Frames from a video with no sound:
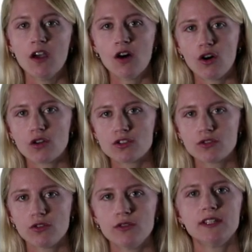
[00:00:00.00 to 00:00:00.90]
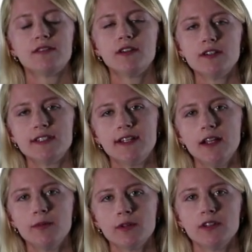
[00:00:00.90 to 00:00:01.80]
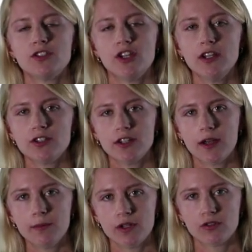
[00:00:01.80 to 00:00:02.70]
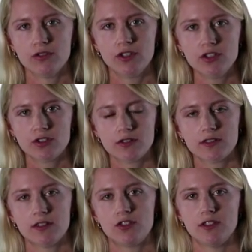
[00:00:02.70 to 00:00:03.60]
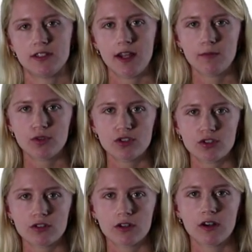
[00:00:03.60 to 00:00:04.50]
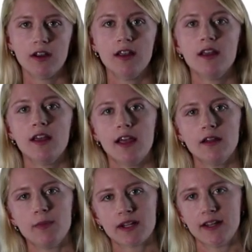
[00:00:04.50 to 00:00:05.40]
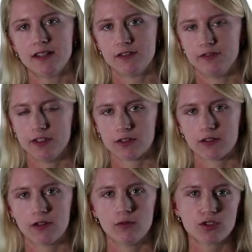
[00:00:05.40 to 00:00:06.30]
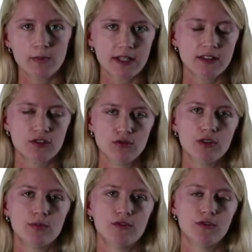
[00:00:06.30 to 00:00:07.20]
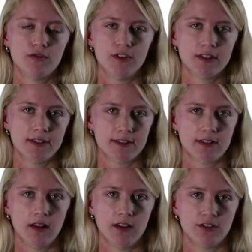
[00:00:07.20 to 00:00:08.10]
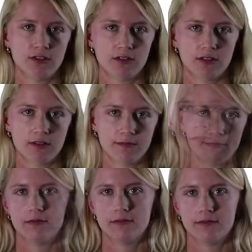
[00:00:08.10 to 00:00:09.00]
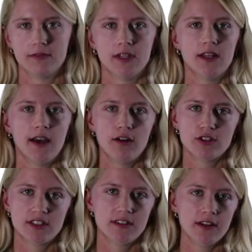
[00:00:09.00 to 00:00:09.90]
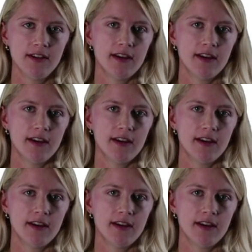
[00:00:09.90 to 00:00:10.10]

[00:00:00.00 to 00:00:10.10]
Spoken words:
Also, it's very stable in changing ambient conditions such as temperature and magnetic field, which makes it suitable for field installations. Our study